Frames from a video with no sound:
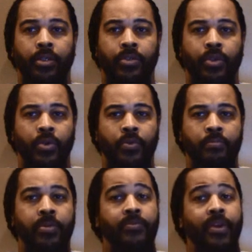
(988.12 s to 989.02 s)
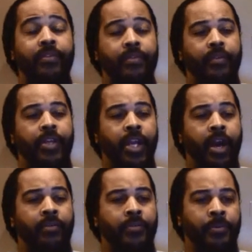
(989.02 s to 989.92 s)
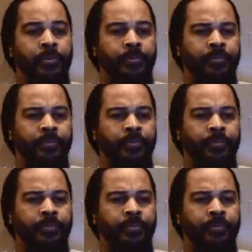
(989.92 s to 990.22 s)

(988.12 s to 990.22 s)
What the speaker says: So be very, very careful.